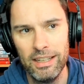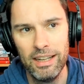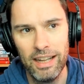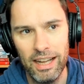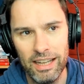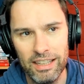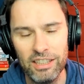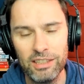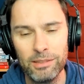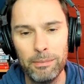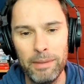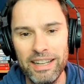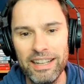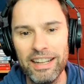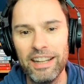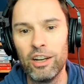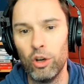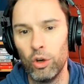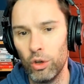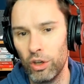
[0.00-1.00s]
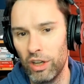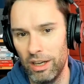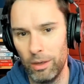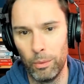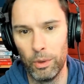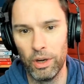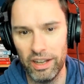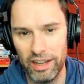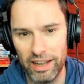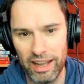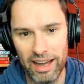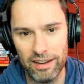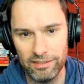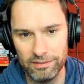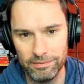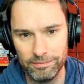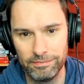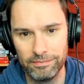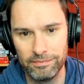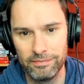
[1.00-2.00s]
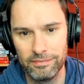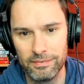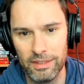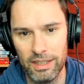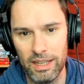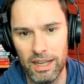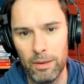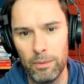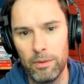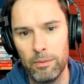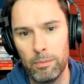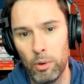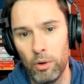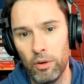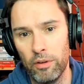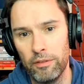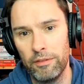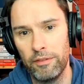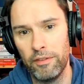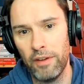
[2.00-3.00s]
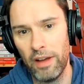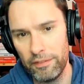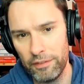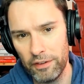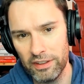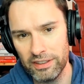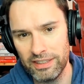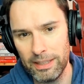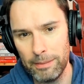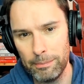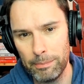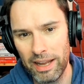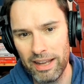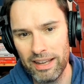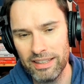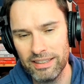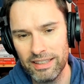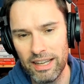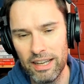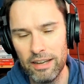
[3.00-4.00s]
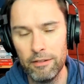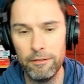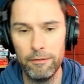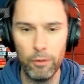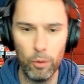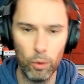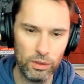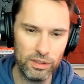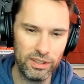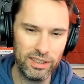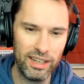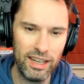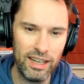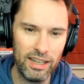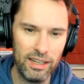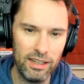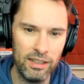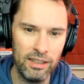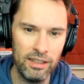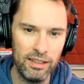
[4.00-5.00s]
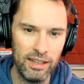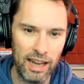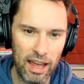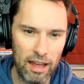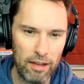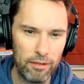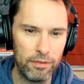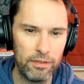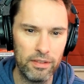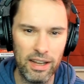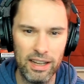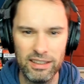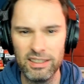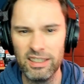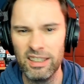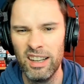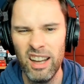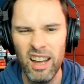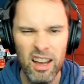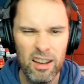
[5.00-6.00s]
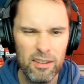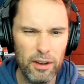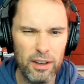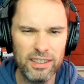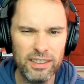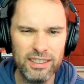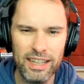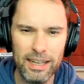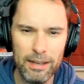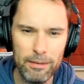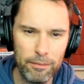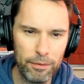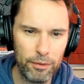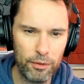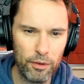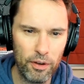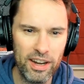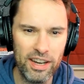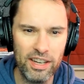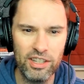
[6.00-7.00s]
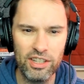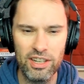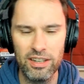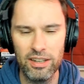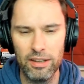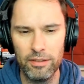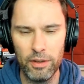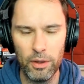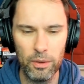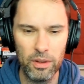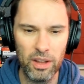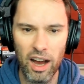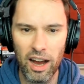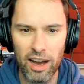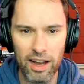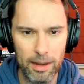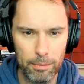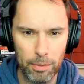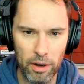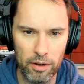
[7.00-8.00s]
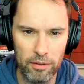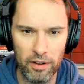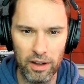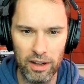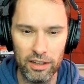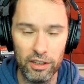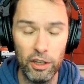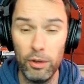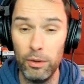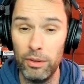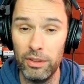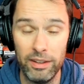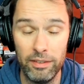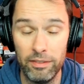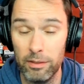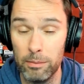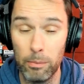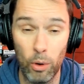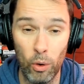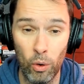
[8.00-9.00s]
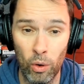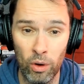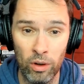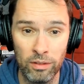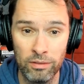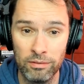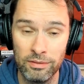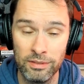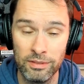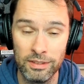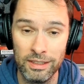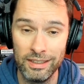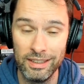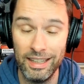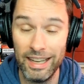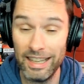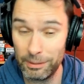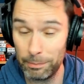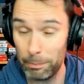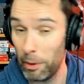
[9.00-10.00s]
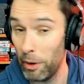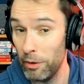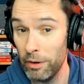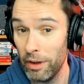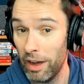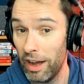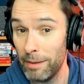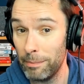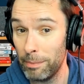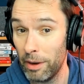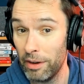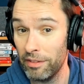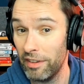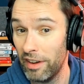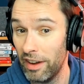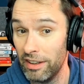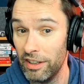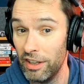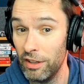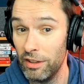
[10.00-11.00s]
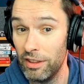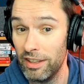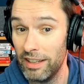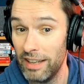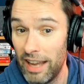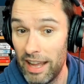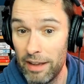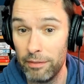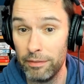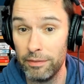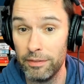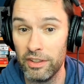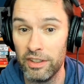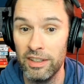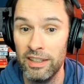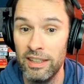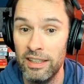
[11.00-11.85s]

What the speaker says: it doesn't mean they're all going to work out. We've brought 5 first-team players in, 14 left. That's first-team fringe and a few of the higher-profile youth, even more less high-profile youth left.